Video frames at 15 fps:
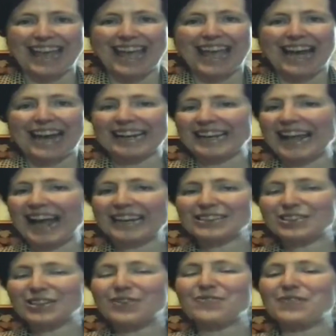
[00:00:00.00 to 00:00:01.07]
And it
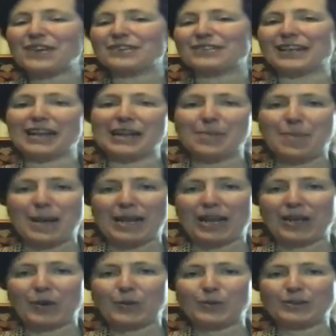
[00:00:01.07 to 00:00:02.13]
actually feels a little bit
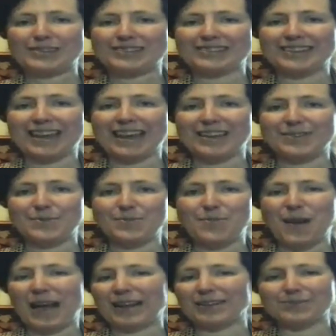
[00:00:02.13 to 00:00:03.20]
like August today as
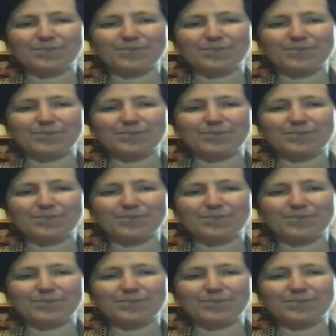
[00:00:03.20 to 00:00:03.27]
well.